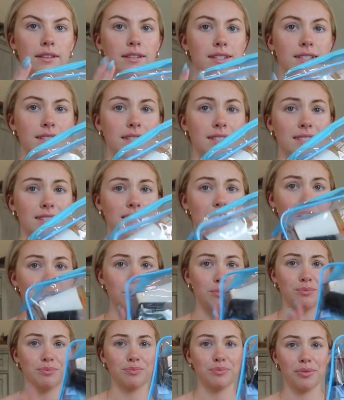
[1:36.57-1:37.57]
This is
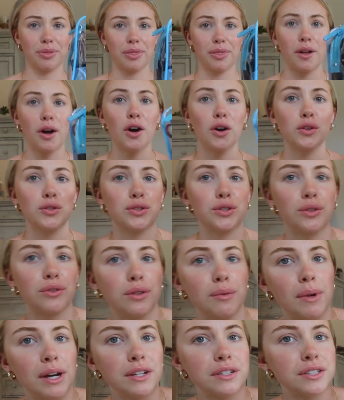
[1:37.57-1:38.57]
uh, also
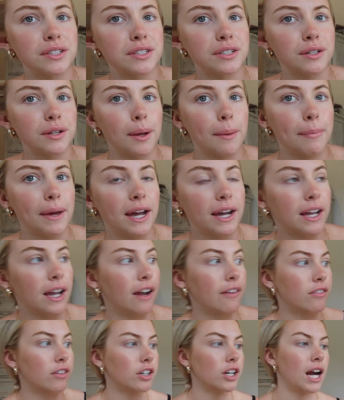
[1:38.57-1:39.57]
the best bag
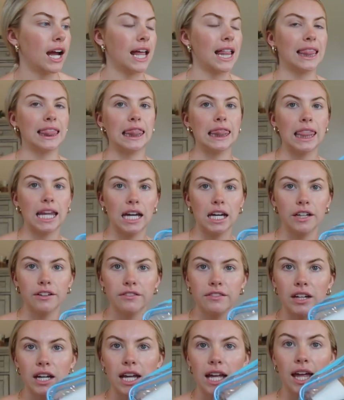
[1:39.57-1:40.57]
ever. I
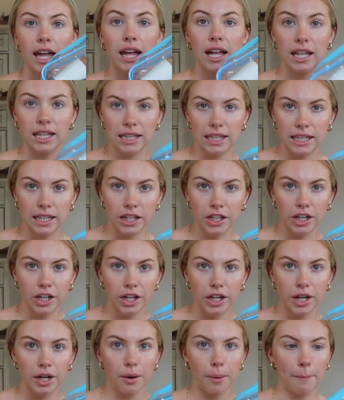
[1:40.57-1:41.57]
love
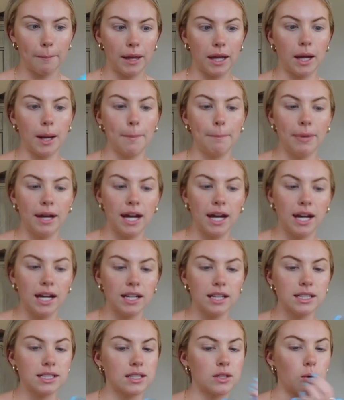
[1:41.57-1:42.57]
clear makeup
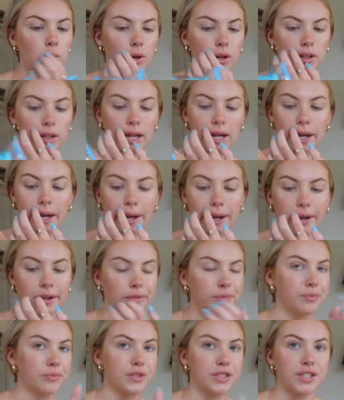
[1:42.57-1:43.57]
bags or like
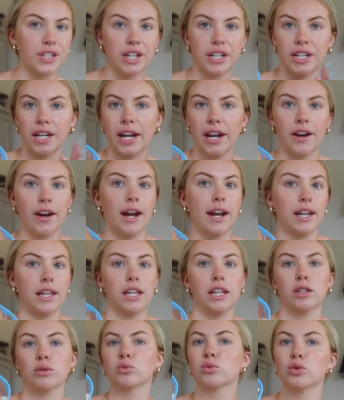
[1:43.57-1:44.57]
skincare,
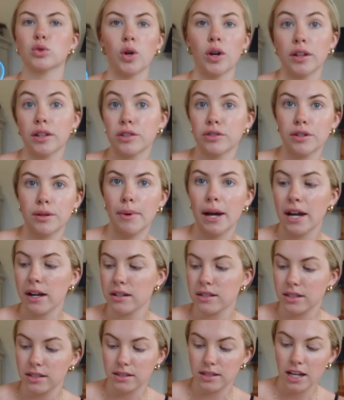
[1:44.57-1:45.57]
any toiletry
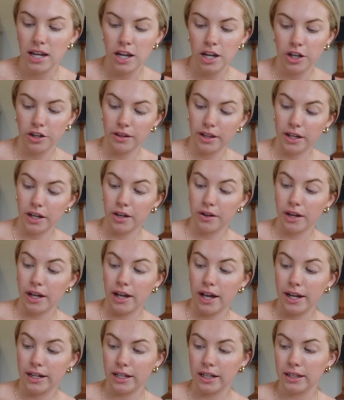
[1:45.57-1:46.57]
bags, because you're like, okay,
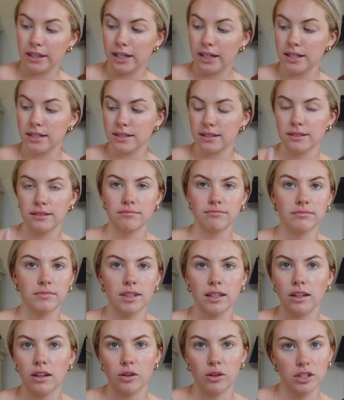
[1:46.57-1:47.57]
I need this.
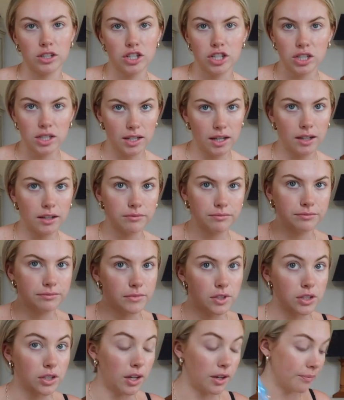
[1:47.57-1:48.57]
You can just see it,
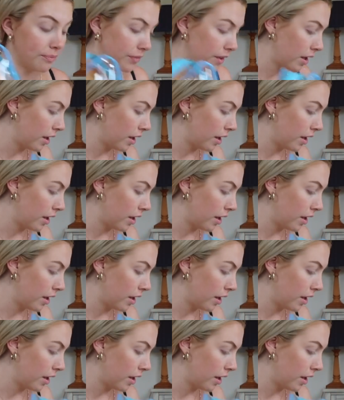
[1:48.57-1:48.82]
so.